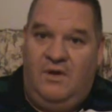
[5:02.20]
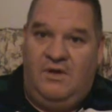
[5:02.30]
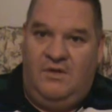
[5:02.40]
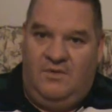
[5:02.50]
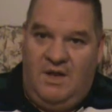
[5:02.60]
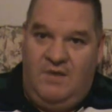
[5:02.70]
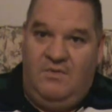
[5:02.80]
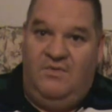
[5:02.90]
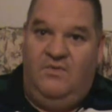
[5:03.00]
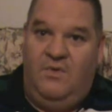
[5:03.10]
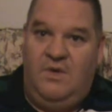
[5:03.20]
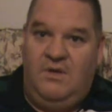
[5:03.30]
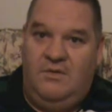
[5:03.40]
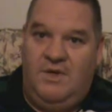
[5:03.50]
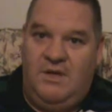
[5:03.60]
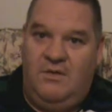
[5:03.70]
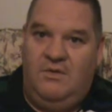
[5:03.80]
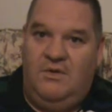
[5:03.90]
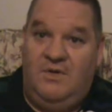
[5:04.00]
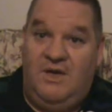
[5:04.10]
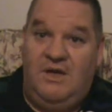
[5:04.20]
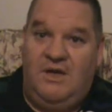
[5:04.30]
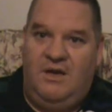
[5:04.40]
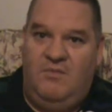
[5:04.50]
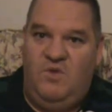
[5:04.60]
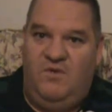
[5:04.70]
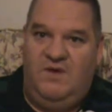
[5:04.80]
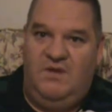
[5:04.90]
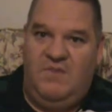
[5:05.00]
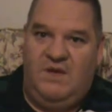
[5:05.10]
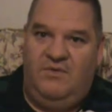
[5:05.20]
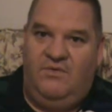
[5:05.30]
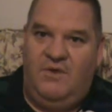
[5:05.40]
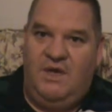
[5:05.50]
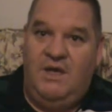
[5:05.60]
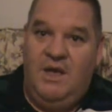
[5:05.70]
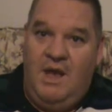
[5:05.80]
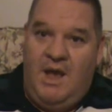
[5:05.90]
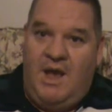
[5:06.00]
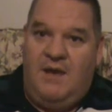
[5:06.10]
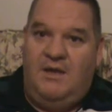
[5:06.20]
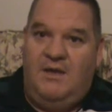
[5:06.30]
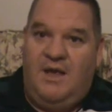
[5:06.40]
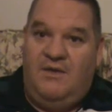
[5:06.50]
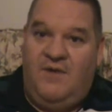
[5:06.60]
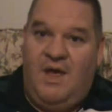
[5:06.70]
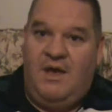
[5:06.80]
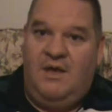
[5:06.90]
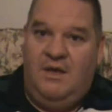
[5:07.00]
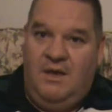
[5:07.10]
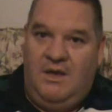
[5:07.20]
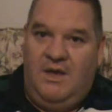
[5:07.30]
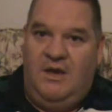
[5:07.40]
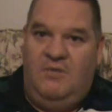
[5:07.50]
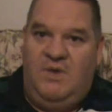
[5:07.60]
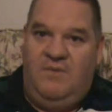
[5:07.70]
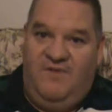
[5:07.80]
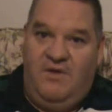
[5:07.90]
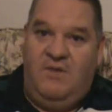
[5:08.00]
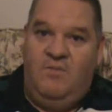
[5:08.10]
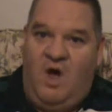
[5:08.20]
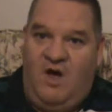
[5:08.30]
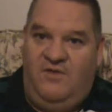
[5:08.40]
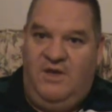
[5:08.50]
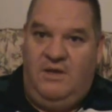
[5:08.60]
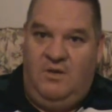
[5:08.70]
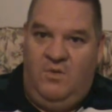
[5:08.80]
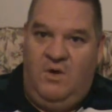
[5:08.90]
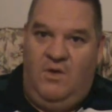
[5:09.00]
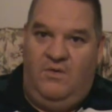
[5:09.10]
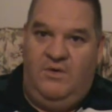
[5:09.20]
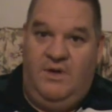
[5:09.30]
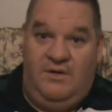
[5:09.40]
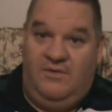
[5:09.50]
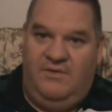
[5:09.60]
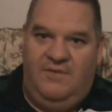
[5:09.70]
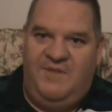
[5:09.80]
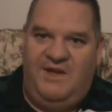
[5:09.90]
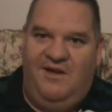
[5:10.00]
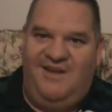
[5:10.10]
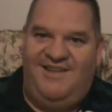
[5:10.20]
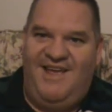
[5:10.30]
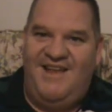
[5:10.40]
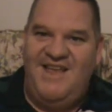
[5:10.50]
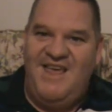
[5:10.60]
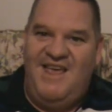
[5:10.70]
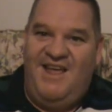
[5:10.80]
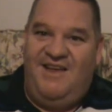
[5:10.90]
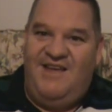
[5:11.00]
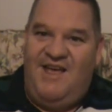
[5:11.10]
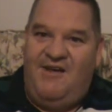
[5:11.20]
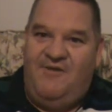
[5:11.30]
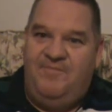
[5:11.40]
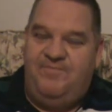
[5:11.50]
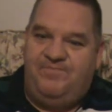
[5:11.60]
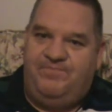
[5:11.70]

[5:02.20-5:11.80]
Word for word: God's going to restore you and heal you. Then you're going to move into ministry. And in that day, you're going to be very mighty in the world or something like that. Now,